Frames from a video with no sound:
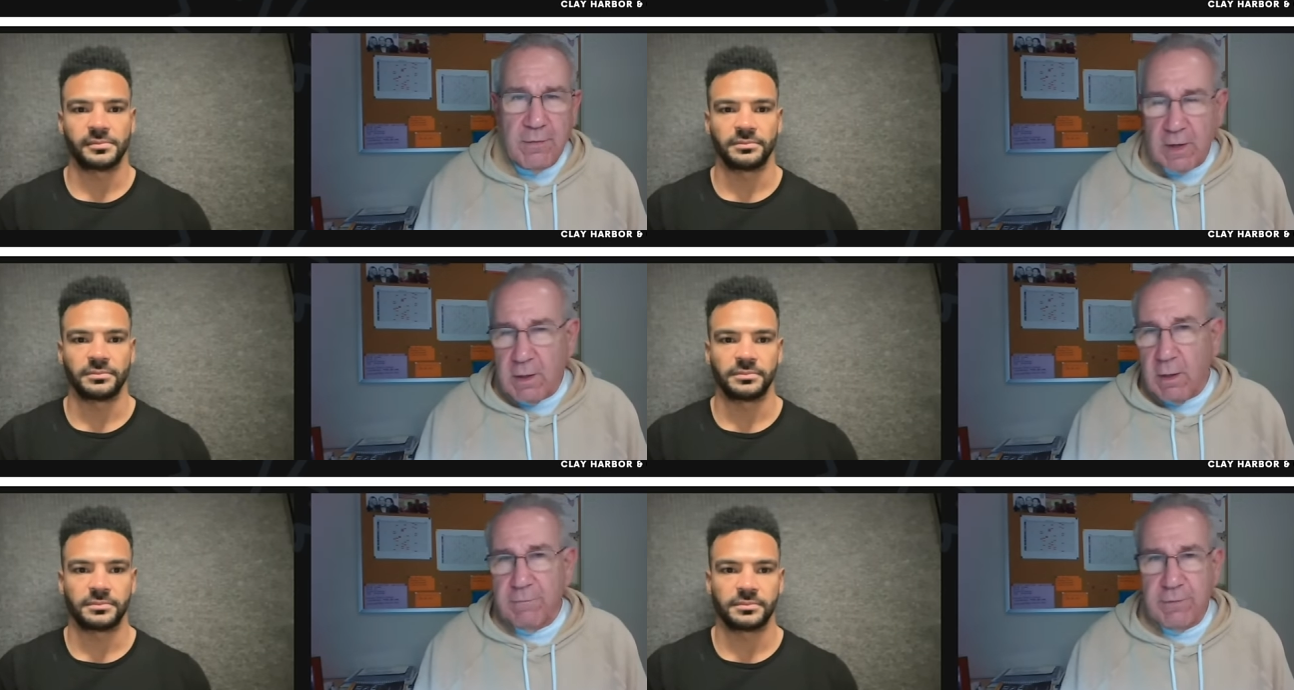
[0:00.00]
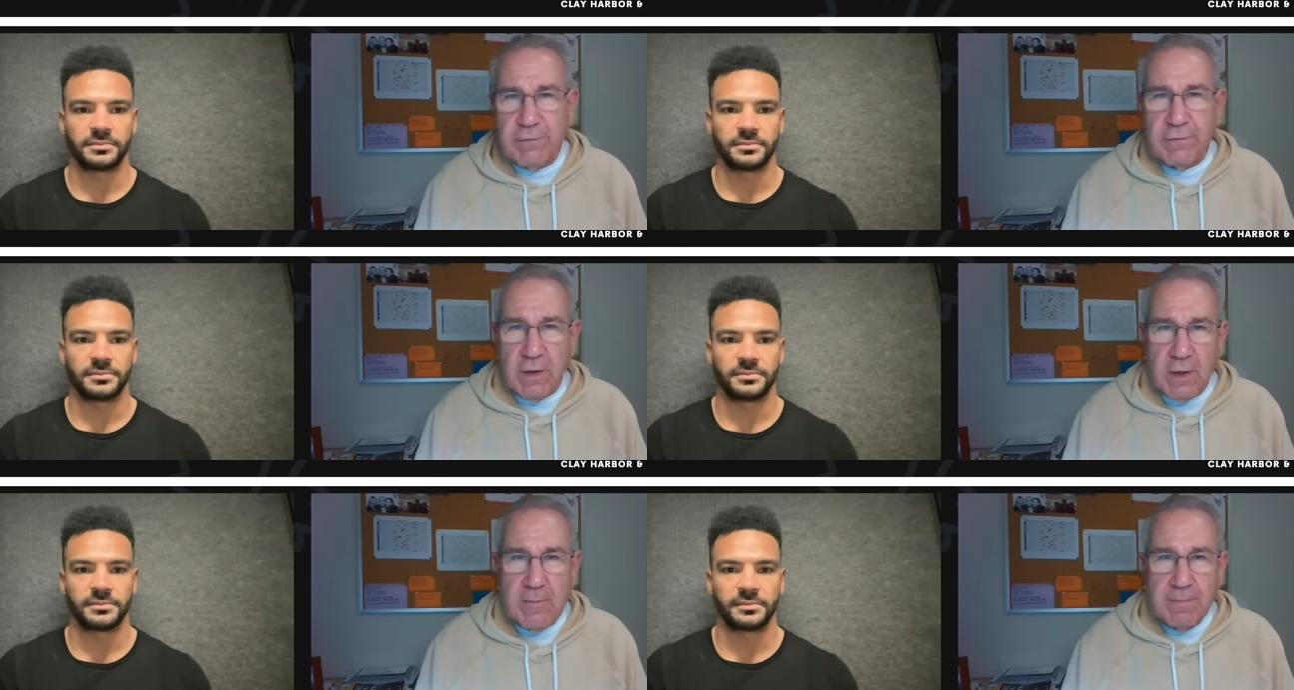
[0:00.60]
Speaker 1: I'd love to
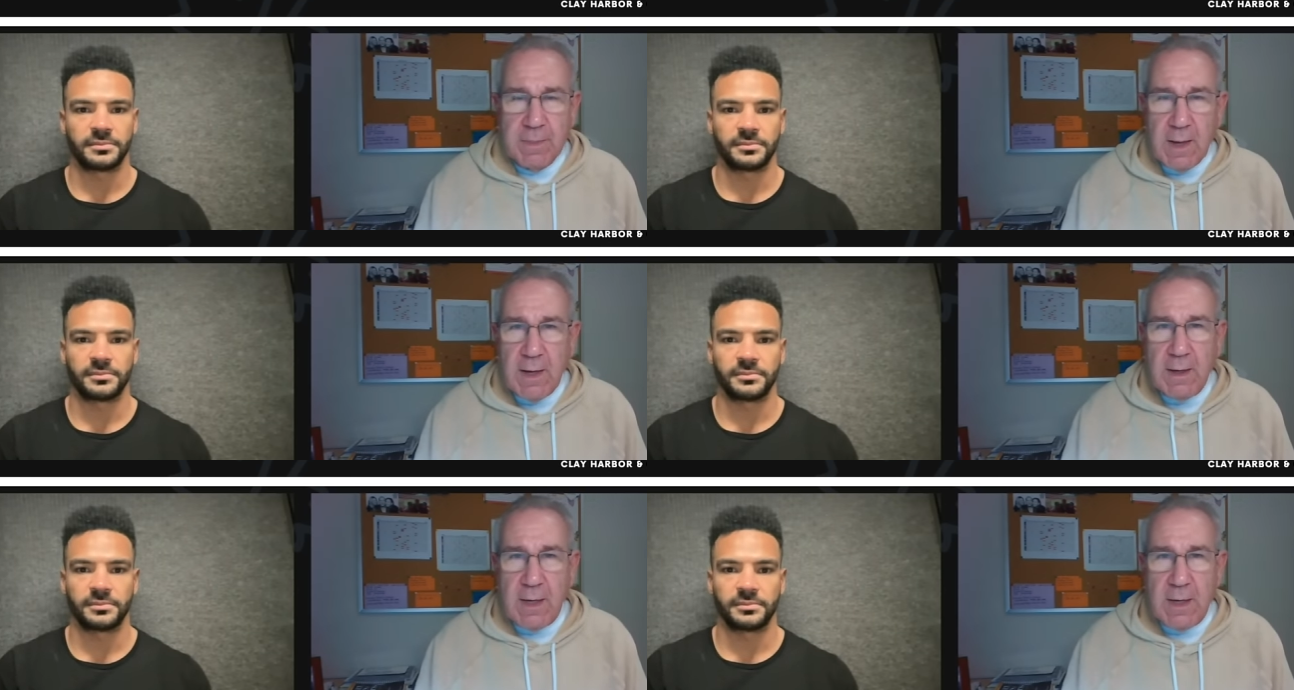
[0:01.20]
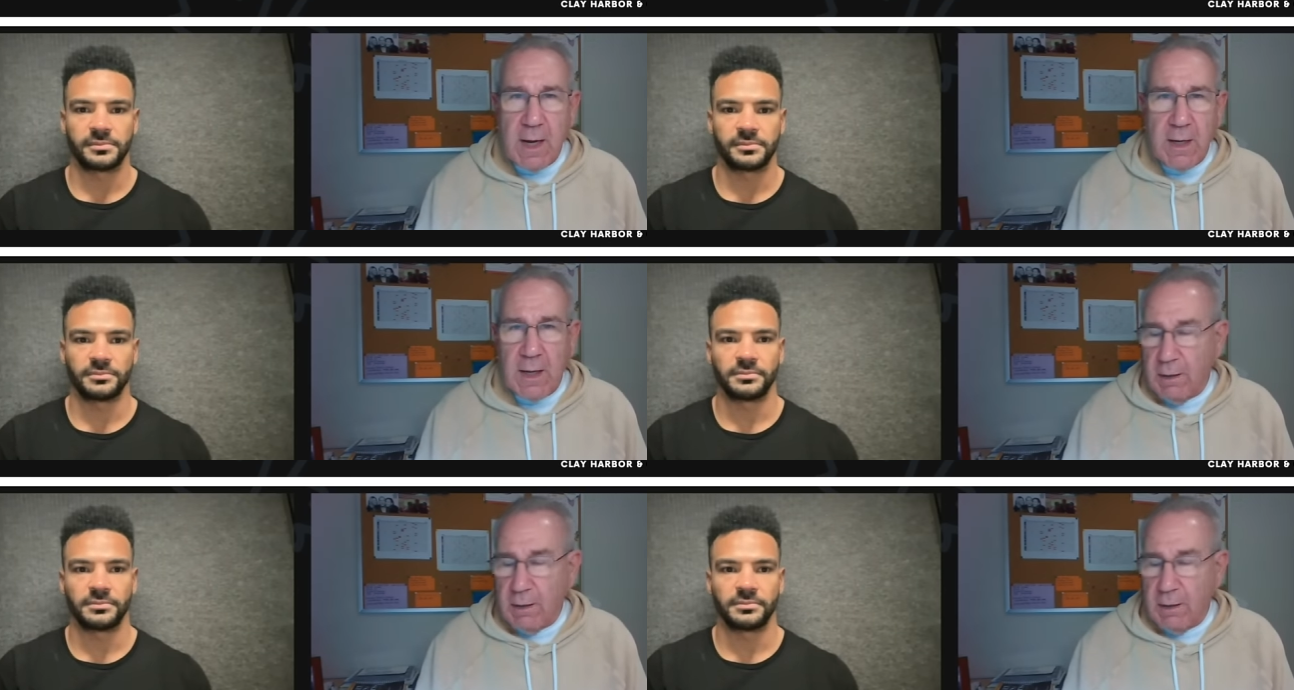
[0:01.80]
see, and and I, I,